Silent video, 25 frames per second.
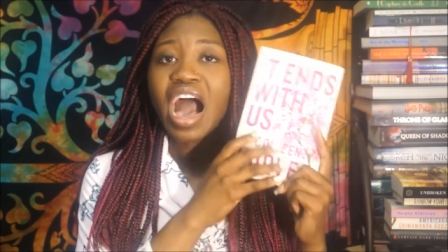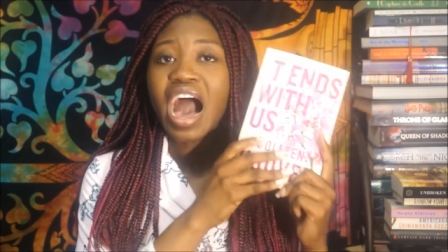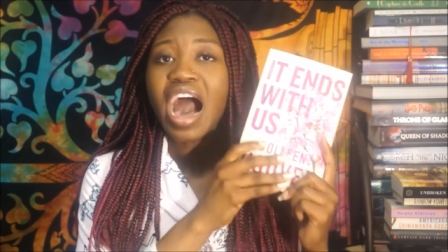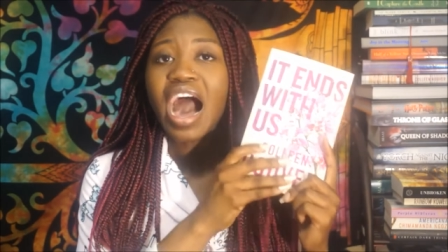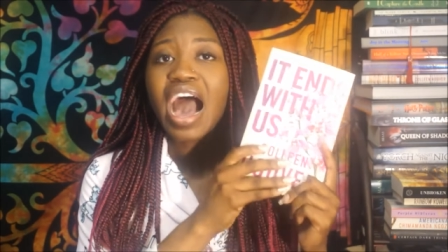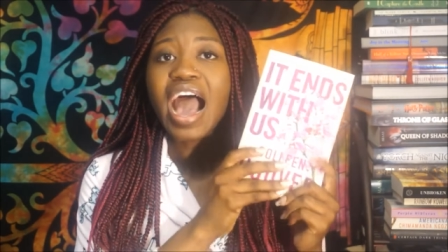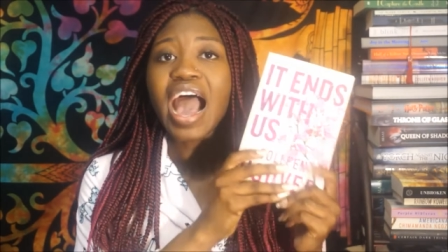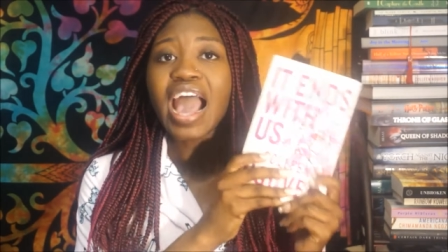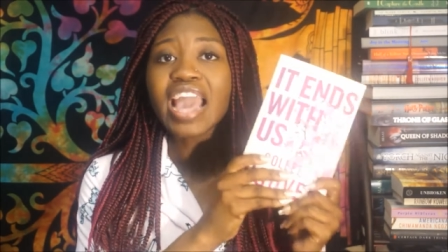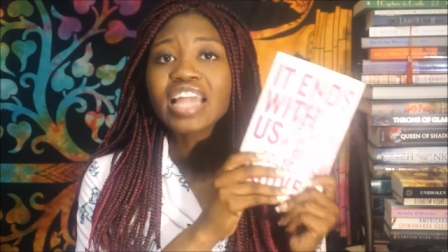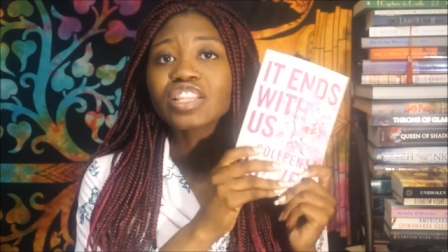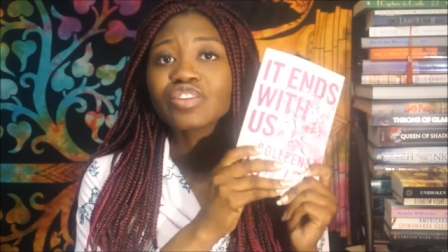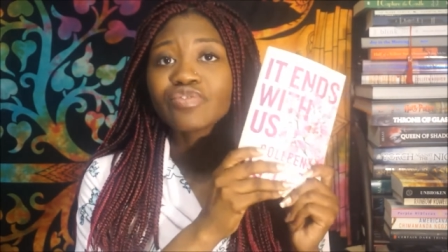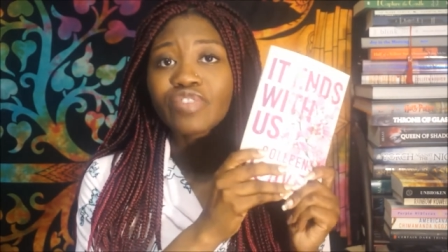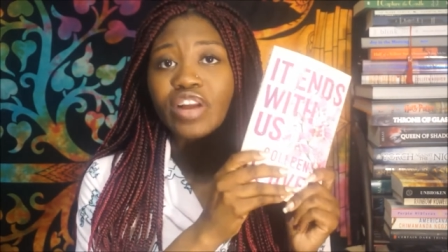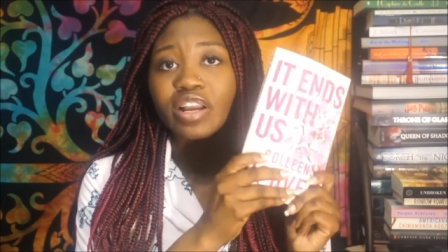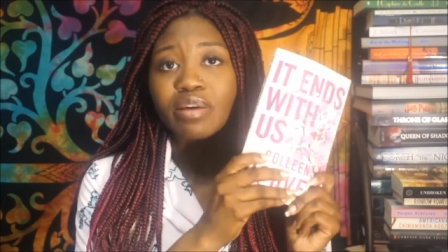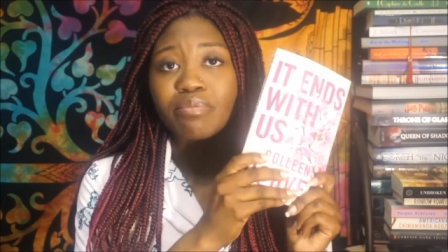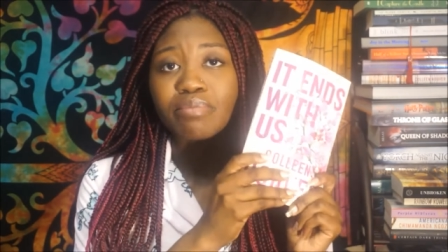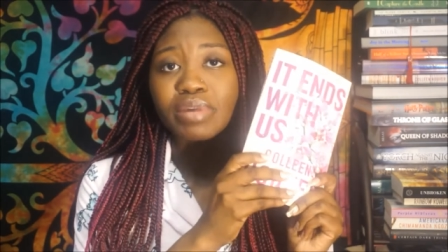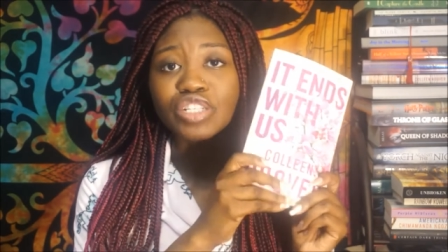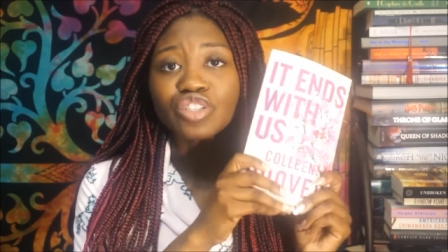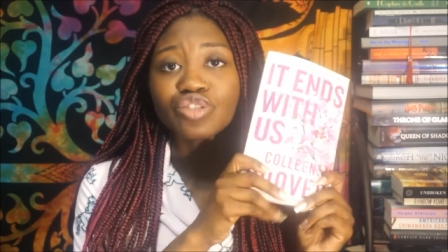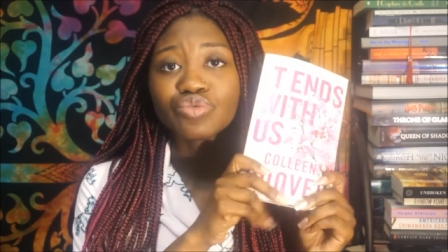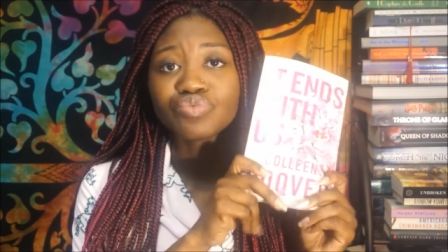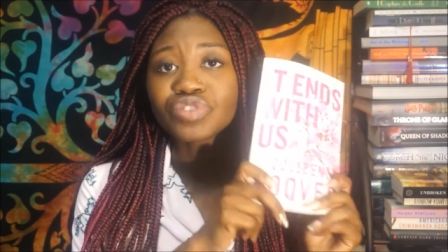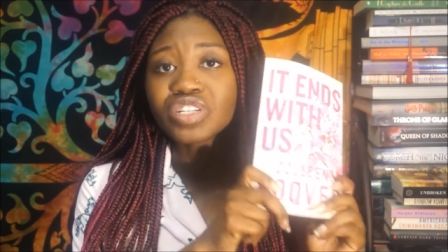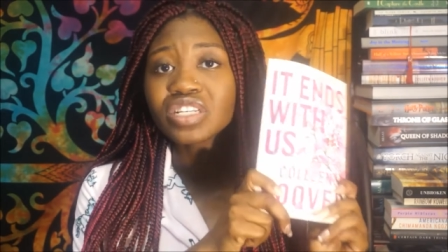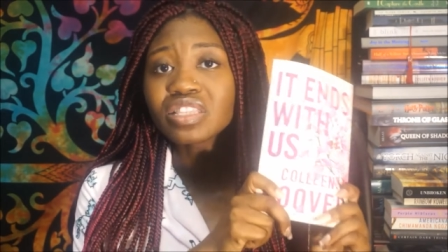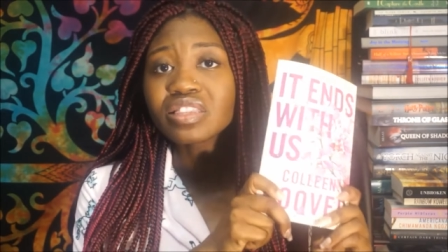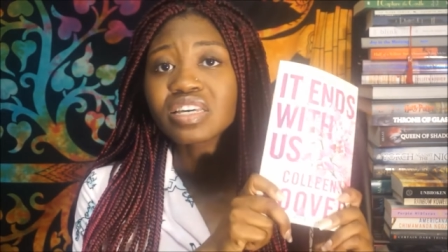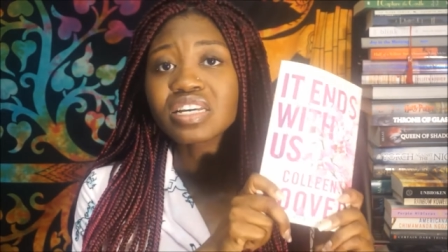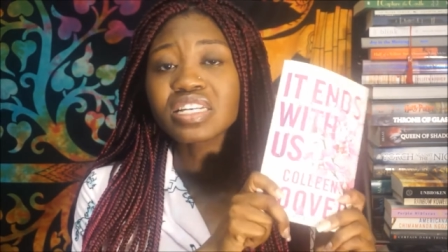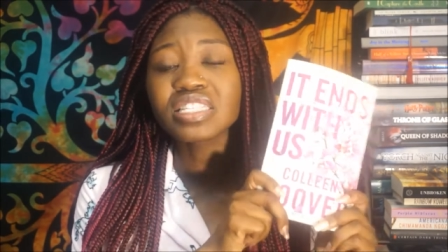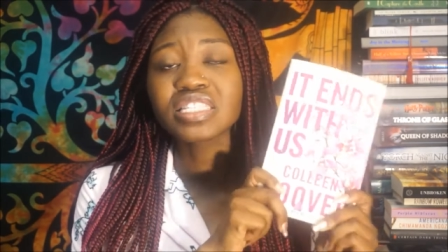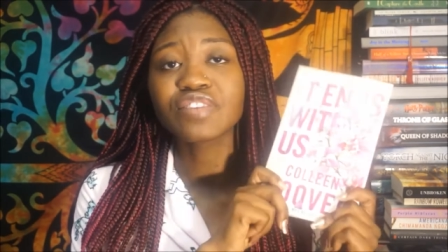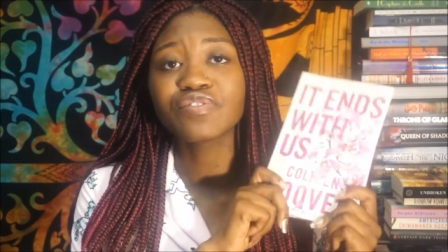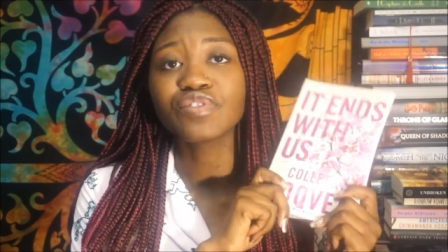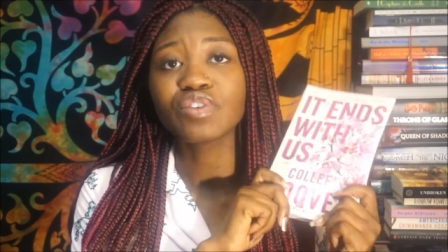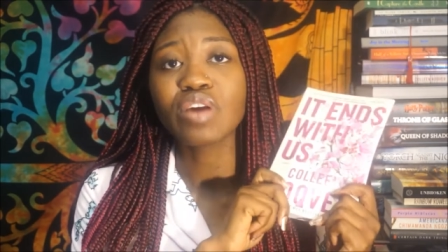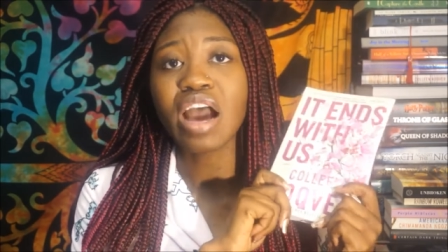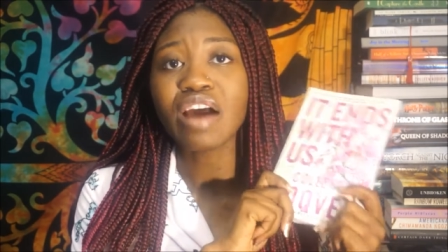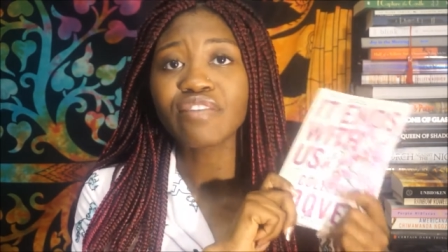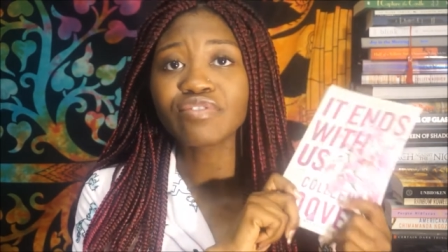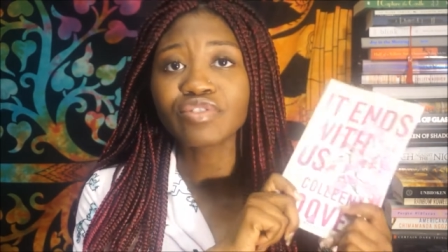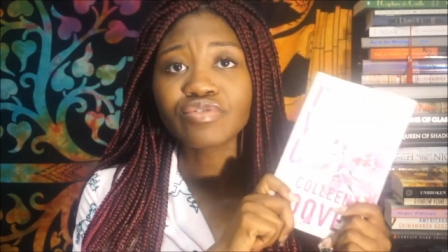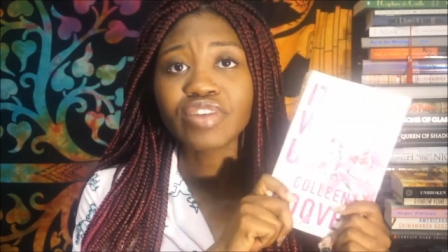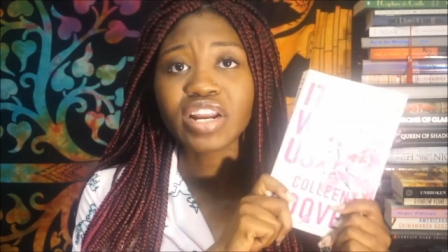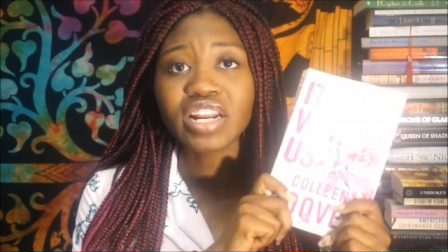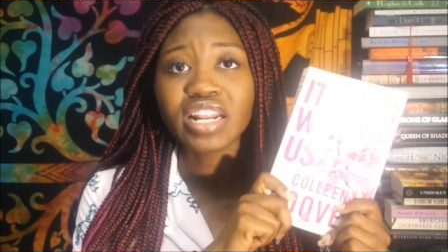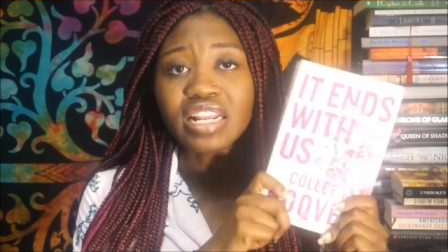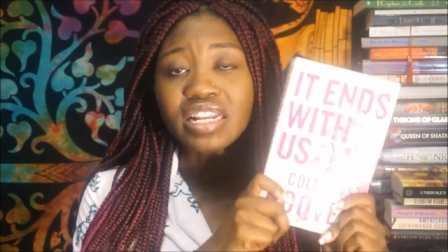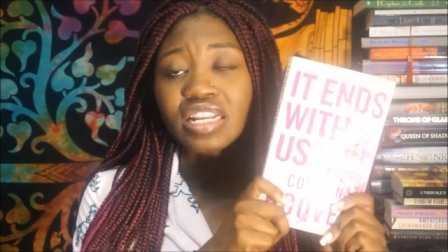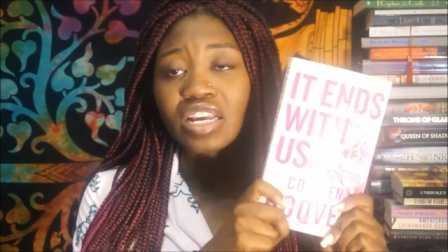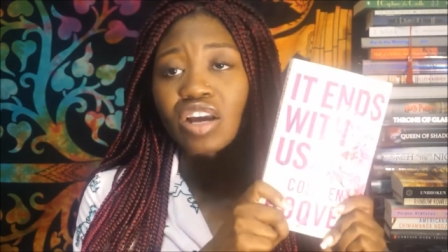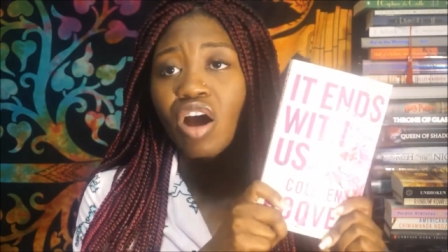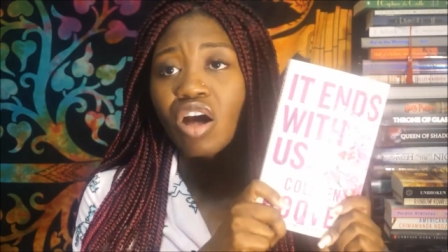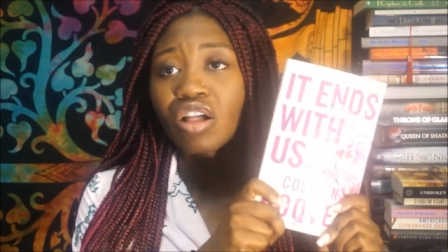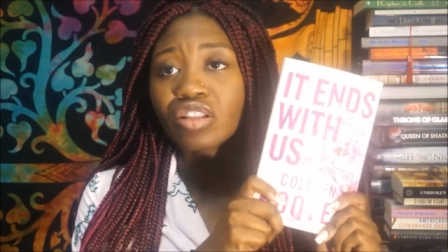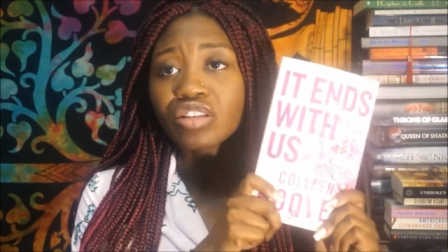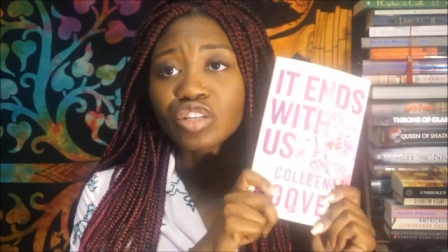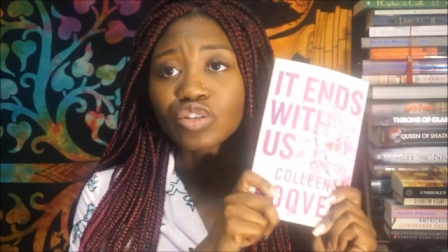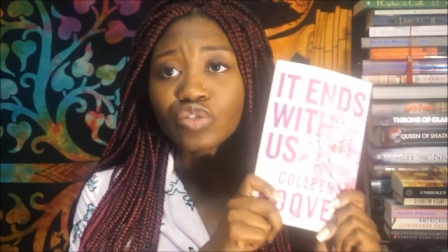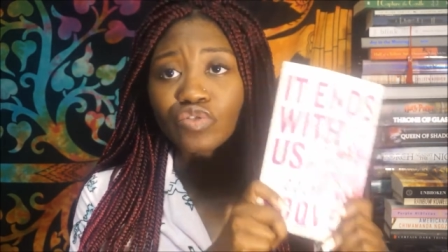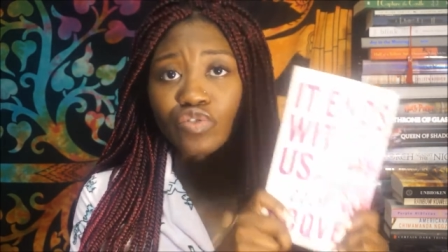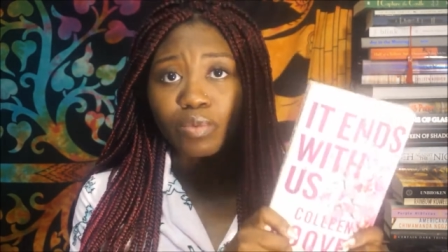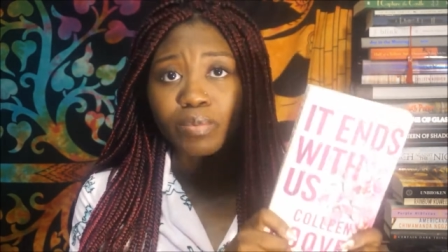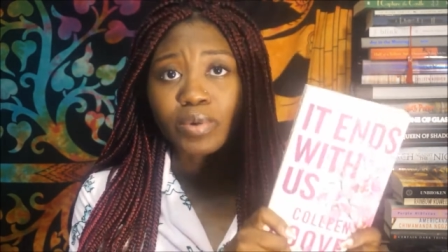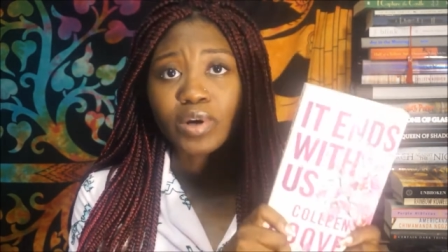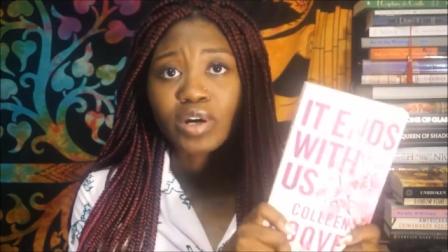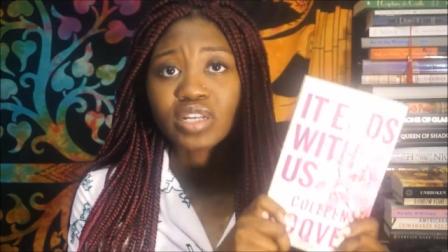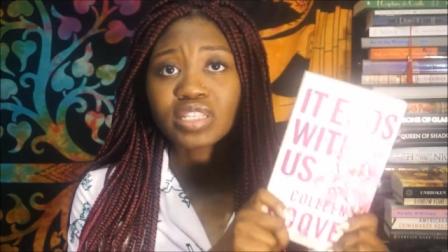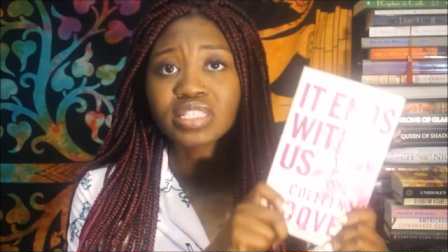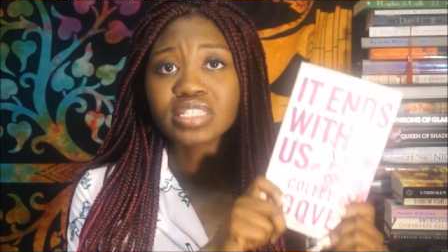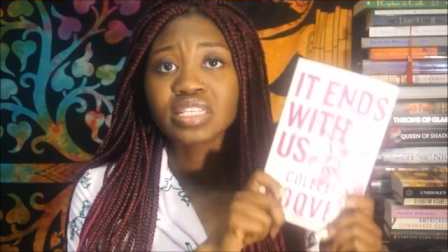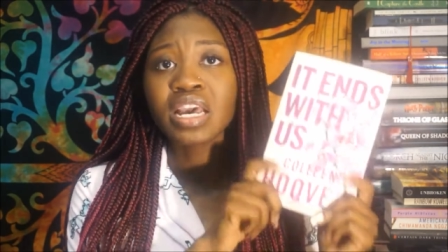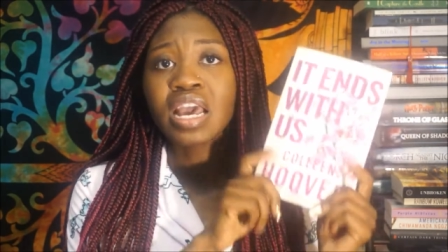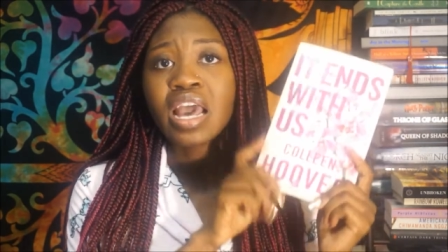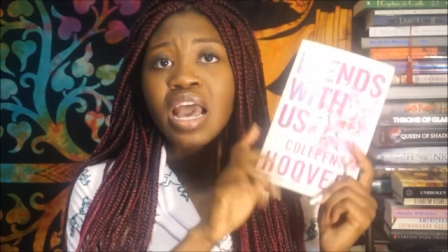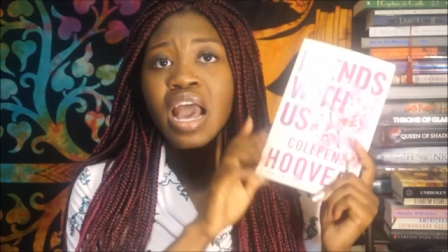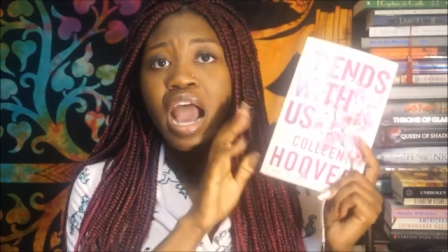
I highly recommend you read this. If you haven't read any Colleen Hoover books,